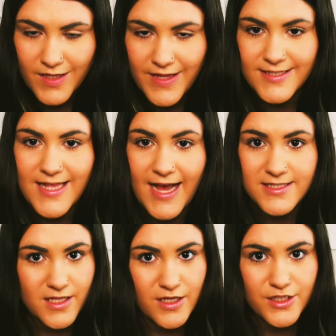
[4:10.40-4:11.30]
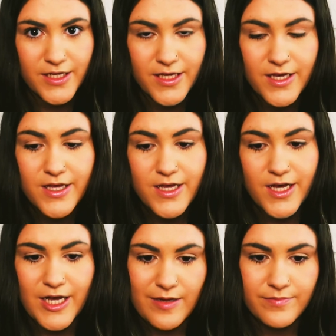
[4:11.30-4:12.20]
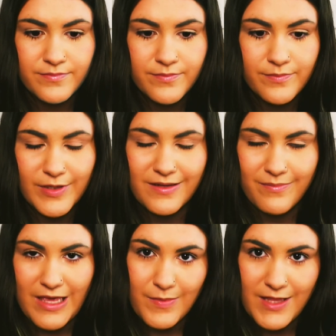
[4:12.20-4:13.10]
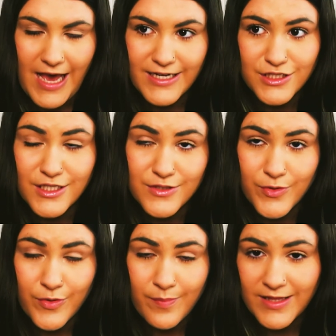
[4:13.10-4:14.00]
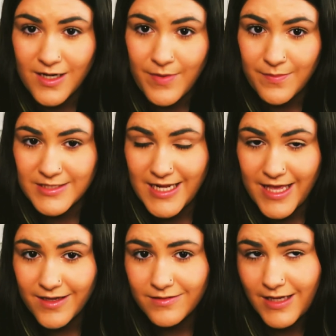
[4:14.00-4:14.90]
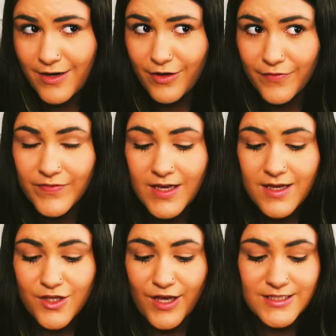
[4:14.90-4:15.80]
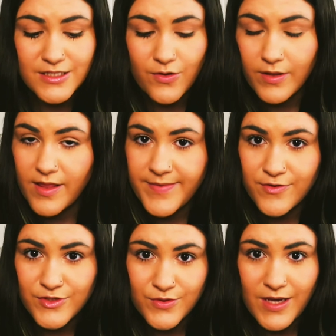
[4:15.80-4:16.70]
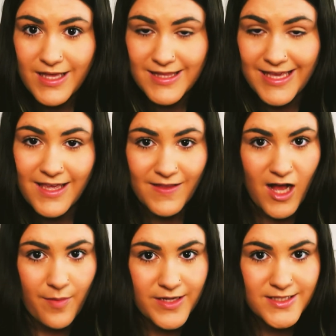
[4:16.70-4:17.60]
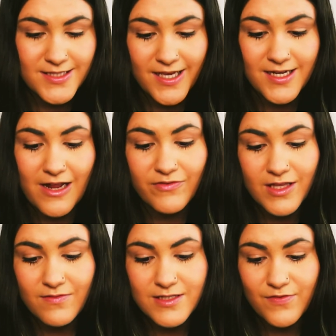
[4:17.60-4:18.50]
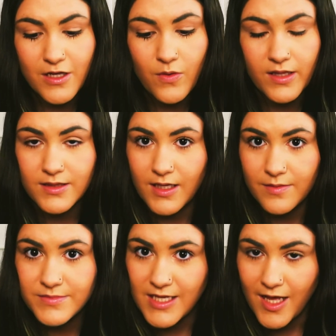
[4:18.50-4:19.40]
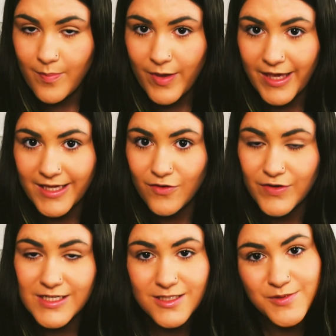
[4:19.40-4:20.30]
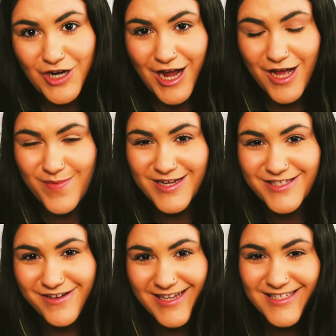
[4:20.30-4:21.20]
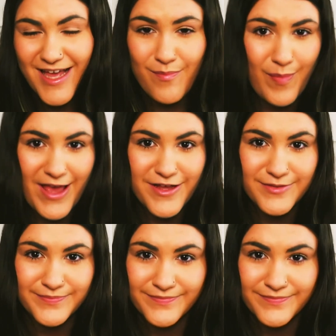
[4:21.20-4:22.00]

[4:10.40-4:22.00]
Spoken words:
that's the hat's logic. But maybe the hat just doesn't want to admit that it made a mistake. I don't know. You guys should totally let me know what you think in the comments, and definitely give this video a thumbs up, and don't forget to subscribe. And until next time, bye y'all.